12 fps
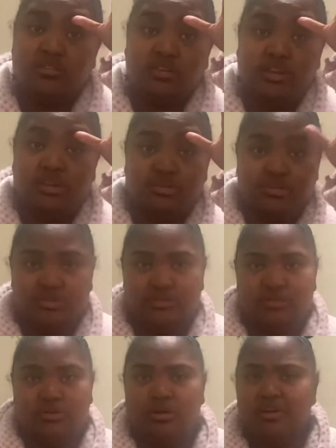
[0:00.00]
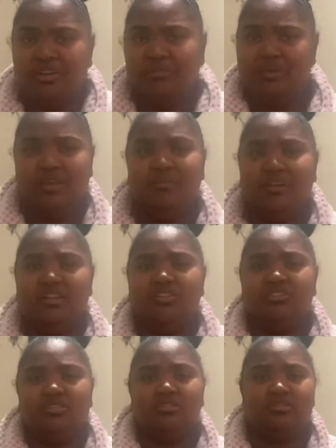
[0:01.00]
you know, just growing a baby in
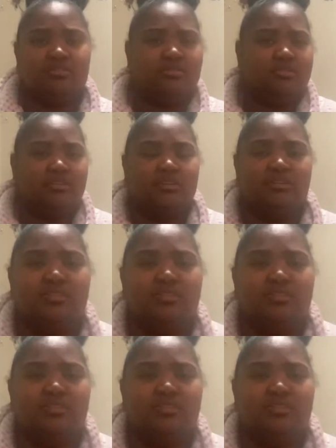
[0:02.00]
general. You know,